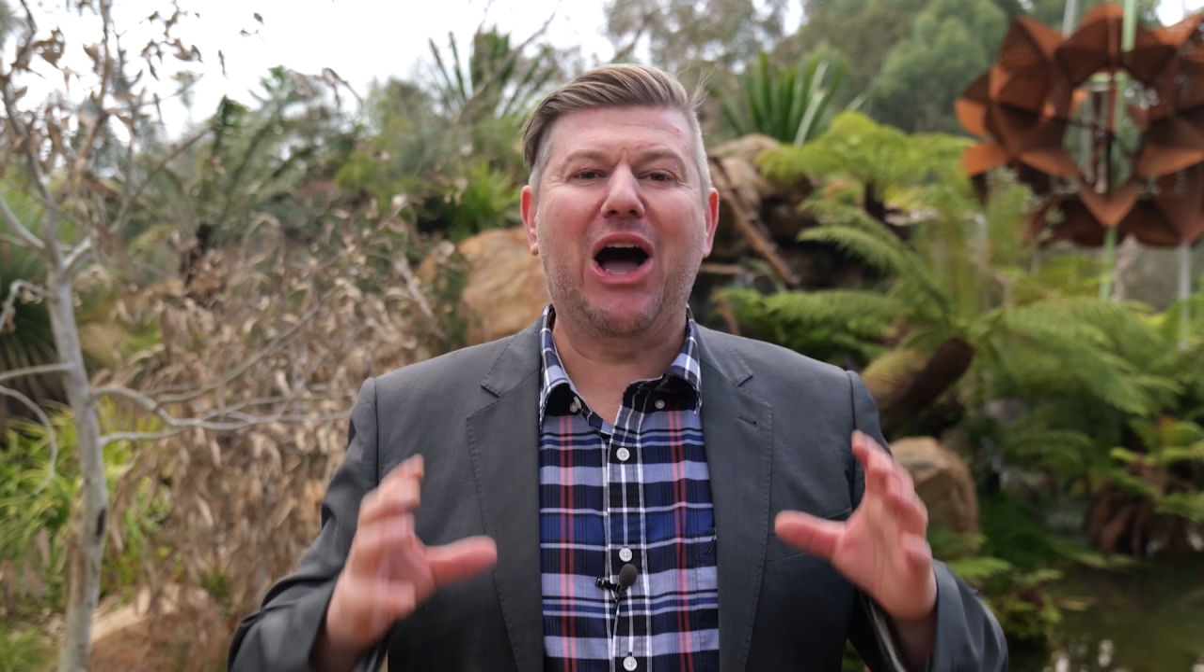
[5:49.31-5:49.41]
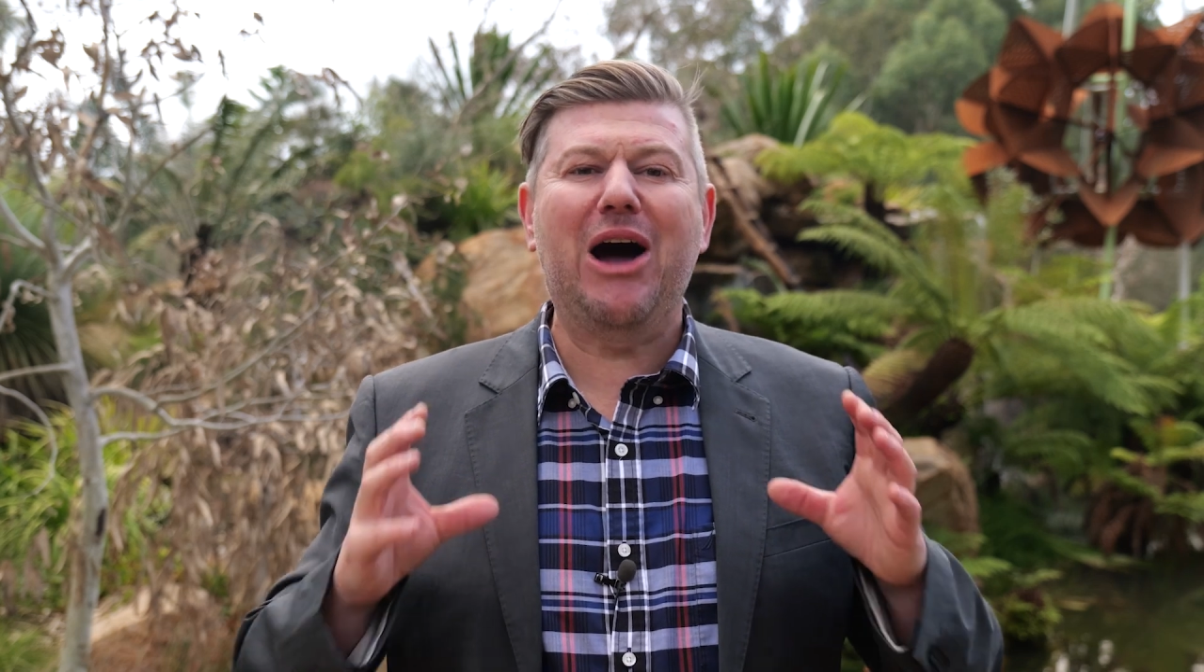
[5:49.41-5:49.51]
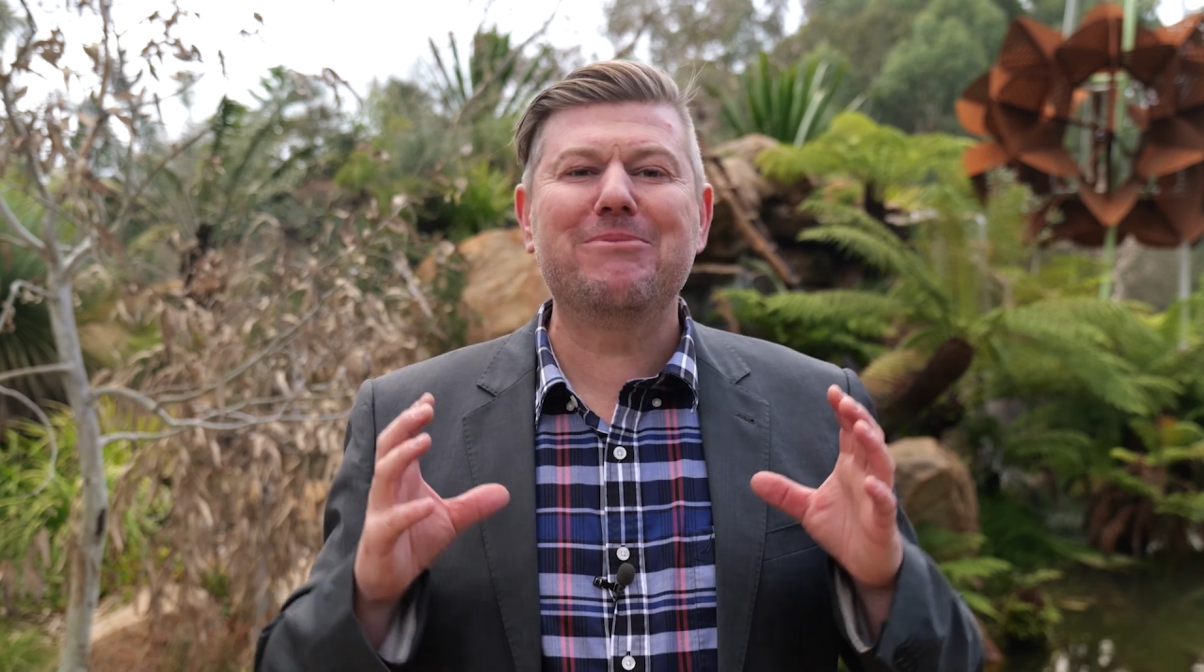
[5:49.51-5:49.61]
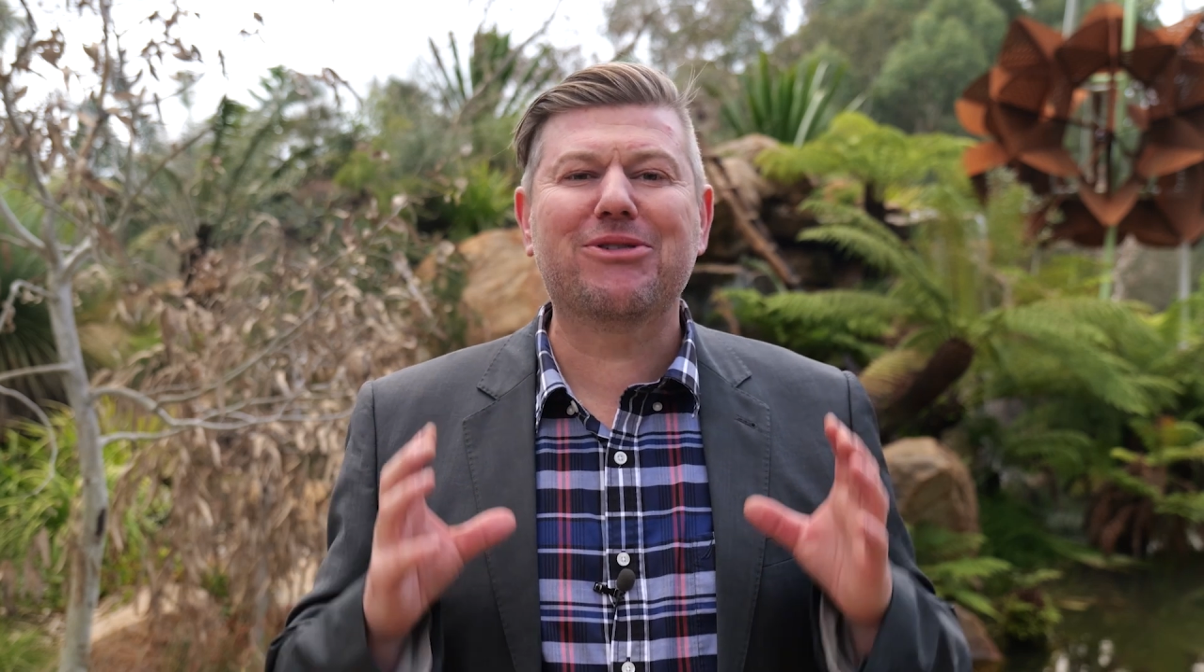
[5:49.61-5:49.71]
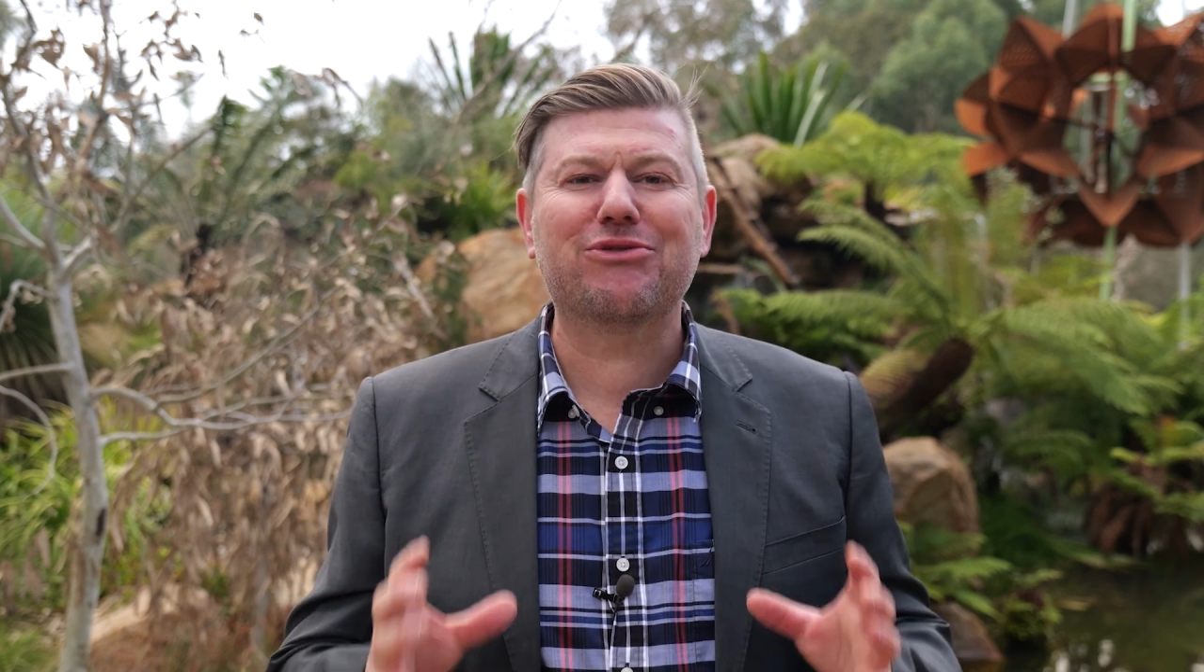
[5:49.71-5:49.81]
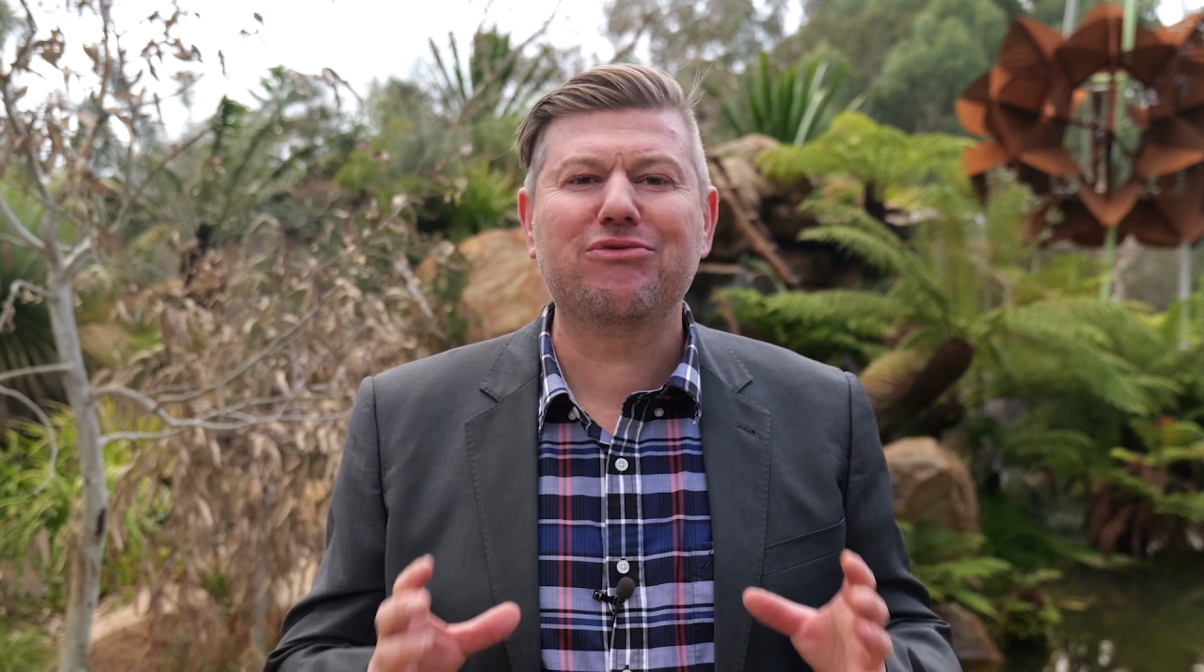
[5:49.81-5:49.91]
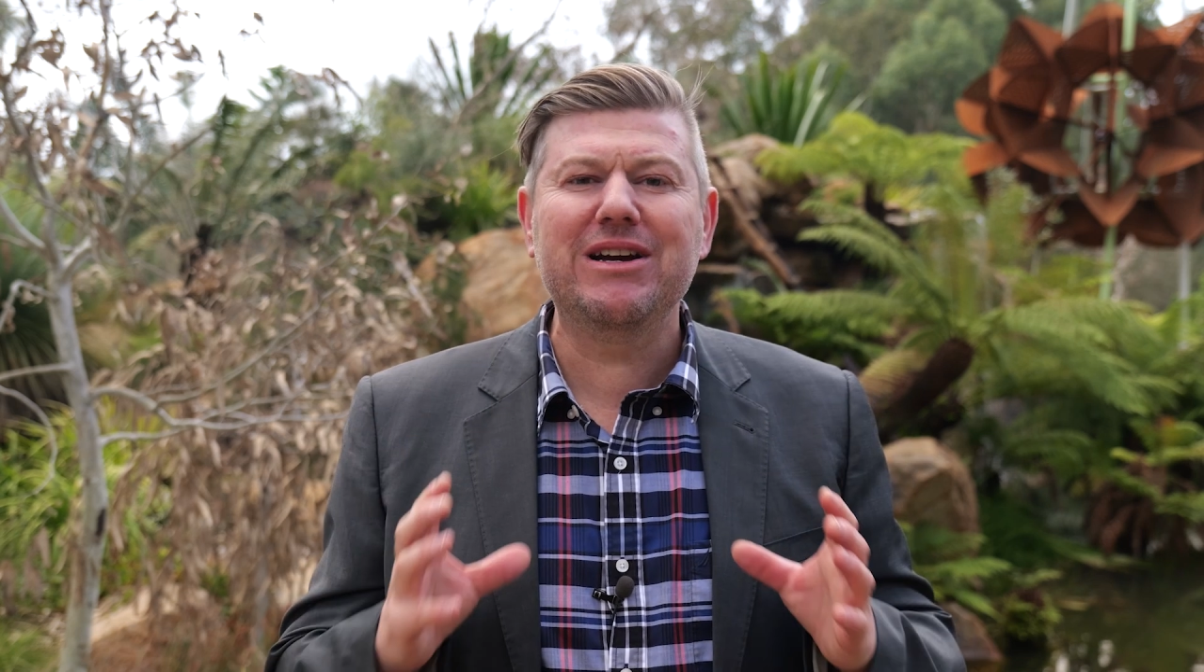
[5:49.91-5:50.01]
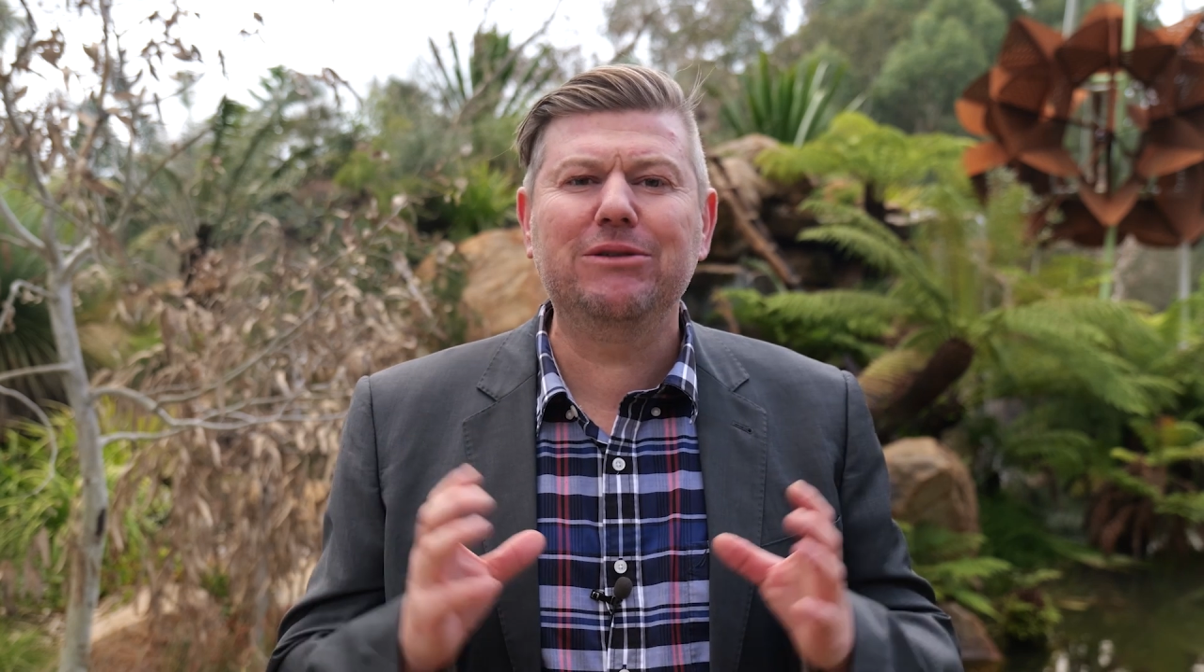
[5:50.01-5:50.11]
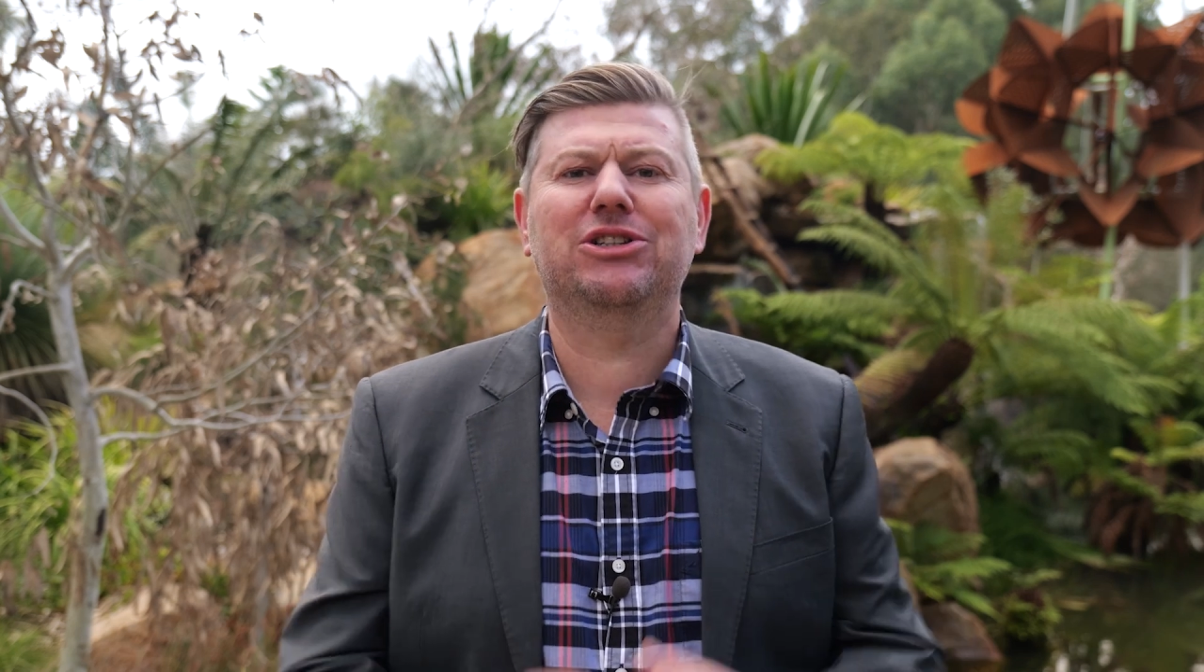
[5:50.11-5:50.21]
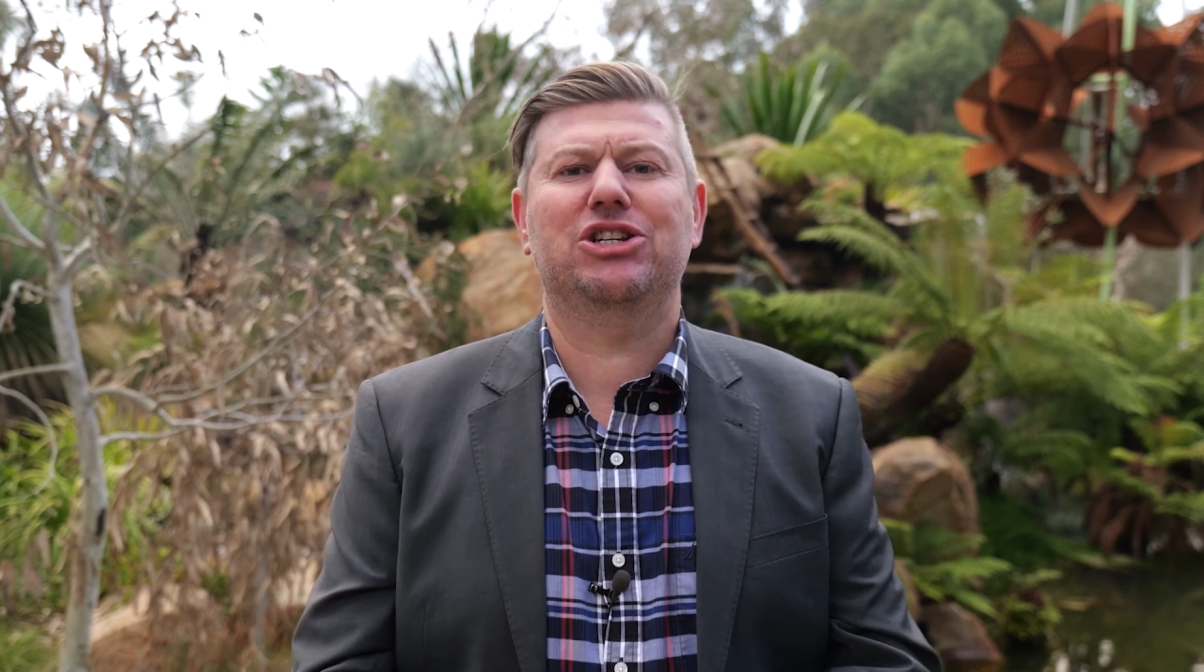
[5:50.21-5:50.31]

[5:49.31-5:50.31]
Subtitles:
I'm thrilled